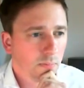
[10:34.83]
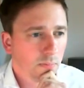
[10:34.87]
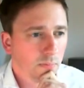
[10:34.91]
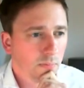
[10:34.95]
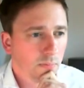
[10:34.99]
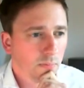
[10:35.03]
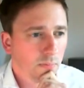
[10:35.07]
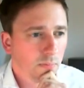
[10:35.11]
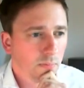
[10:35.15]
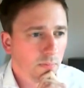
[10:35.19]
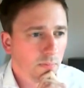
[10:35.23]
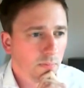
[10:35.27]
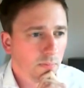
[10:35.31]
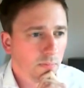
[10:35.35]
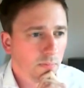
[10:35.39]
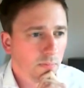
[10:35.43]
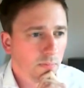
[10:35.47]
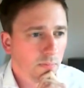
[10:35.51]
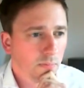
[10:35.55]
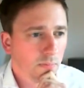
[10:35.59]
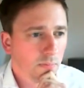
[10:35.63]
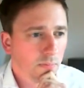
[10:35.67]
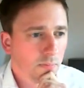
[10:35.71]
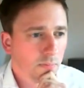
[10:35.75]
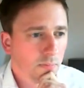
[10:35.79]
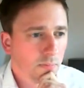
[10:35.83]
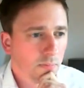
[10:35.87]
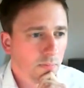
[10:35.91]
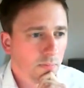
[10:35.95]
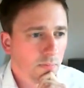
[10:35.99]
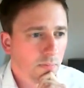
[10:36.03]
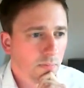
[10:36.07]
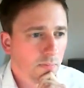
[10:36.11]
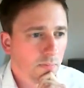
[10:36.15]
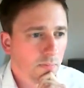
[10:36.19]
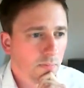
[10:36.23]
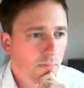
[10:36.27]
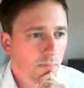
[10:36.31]

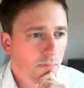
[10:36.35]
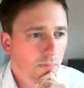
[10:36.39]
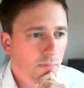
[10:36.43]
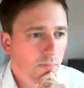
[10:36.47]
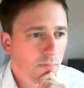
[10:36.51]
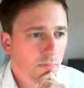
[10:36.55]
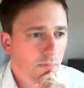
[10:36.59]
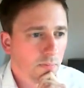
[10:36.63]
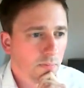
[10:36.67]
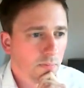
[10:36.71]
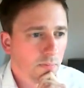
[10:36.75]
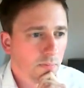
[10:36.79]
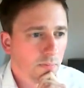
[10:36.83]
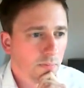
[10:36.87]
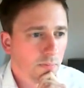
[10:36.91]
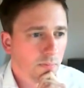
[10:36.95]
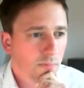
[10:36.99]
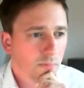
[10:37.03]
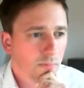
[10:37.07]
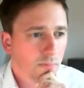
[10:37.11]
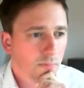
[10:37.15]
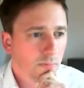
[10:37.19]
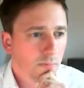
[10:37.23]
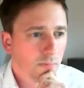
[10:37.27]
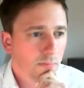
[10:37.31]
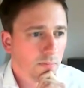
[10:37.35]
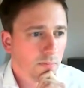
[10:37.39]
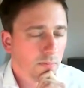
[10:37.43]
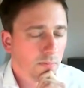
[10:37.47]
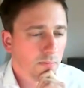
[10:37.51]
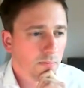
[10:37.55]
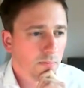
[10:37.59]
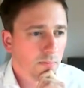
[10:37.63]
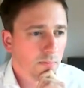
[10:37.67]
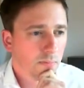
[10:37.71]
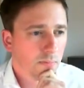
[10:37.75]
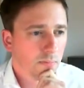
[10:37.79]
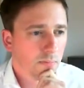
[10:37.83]

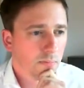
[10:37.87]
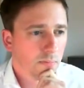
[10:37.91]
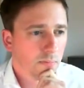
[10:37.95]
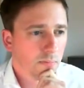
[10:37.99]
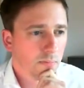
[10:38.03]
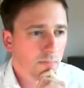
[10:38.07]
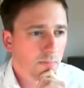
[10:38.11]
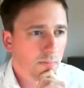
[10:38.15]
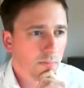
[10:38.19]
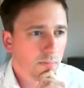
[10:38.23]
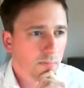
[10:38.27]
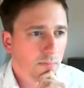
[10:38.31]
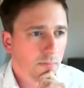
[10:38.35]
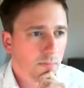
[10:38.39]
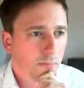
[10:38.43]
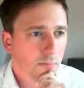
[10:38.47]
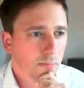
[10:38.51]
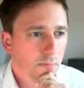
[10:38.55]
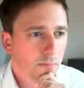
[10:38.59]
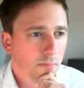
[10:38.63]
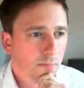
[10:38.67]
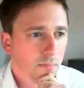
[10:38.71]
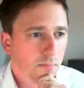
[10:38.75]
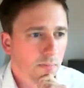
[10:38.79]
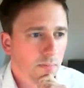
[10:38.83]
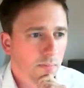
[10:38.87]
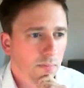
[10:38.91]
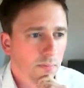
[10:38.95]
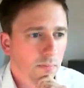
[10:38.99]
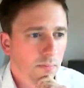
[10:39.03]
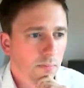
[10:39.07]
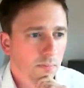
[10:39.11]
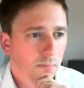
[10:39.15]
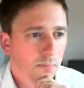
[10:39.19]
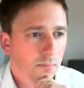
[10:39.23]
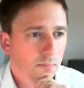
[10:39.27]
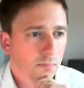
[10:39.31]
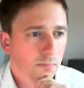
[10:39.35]

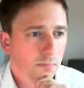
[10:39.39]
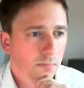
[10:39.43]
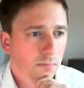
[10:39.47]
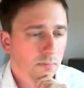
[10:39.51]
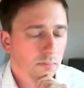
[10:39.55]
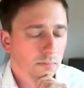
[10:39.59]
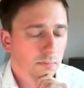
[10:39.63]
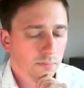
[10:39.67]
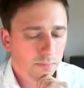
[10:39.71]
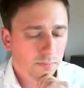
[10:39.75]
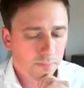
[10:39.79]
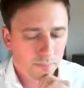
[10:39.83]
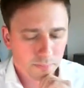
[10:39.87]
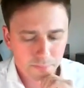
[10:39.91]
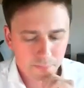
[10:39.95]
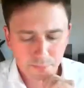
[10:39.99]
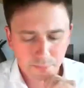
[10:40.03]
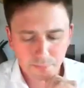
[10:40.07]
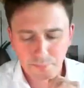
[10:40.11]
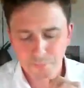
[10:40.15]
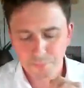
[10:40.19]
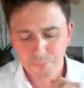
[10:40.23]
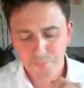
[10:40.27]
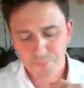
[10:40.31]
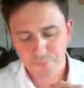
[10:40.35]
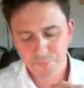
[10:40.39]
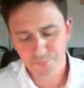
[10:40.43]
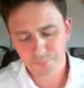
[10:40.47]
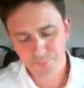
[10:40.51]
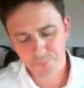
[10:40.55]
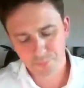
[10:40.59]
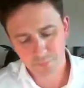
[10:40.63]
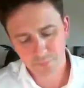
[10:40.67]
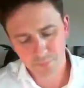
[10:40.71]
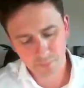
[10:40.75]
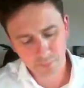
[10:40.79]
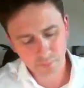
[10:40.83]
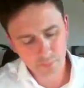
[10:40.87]

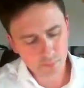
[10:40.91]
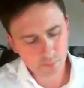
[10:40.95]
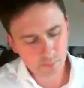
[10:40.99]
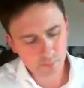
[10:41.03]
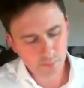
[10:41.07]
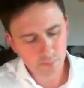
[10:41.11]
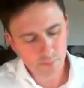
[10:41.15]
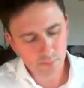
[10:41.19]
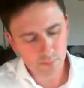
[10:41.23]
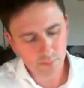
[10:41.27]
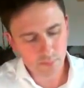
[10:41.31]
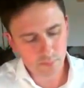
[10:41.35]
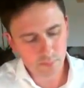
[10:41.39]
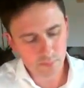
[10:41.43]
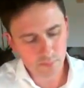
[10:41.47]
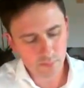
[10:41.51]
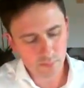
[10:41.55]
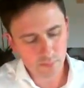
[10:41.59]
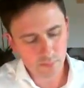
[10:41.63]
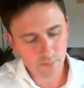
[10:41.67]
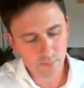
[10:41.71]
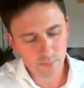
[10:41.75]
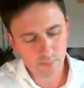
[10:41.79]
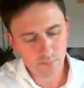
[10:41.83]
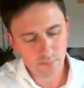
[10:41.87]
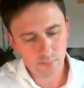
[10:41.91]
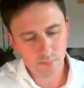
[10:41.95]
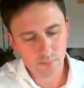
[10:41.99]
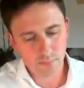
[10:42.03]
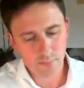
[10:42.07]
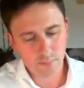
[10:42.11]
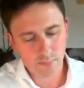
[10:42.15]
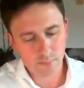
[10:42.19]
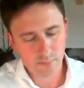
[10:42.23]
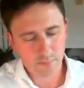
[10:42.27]
No words are spoken by the person on screen.